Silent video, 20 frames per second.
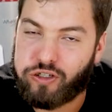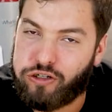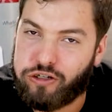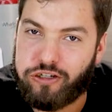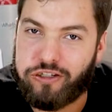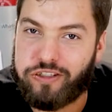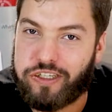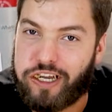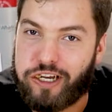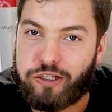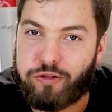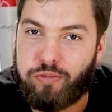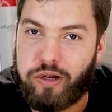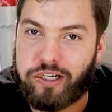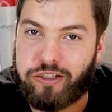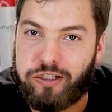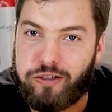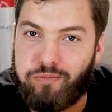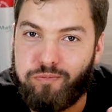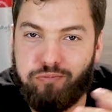Good as I
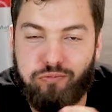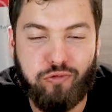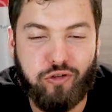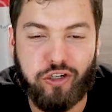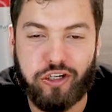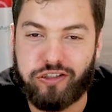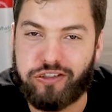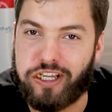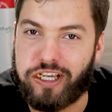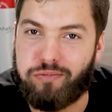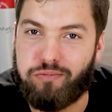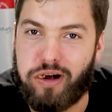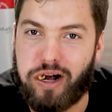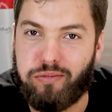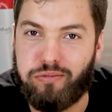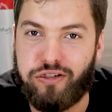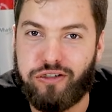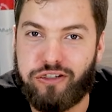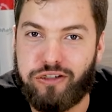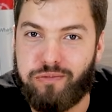expected, just like
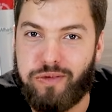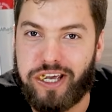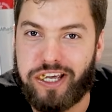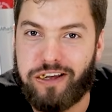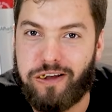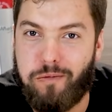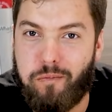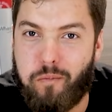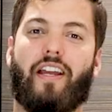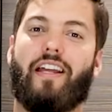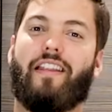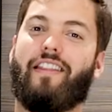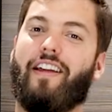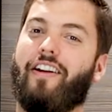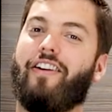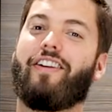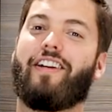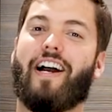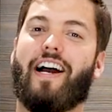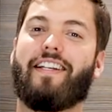Mom used to make. And
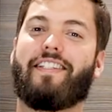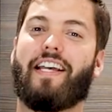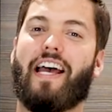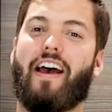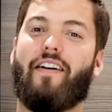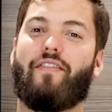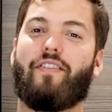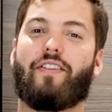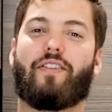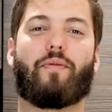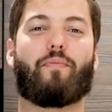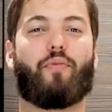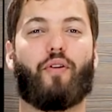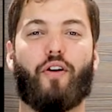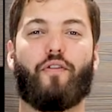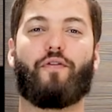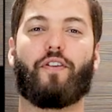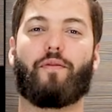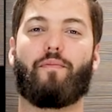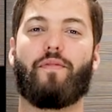there you guys have it, the
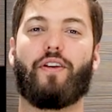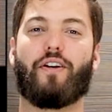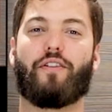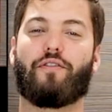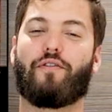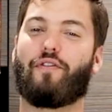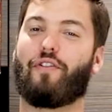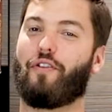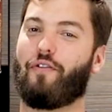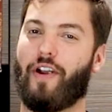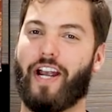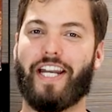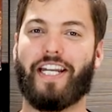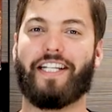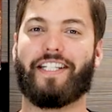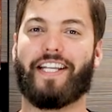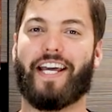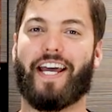perfect meal for a rainy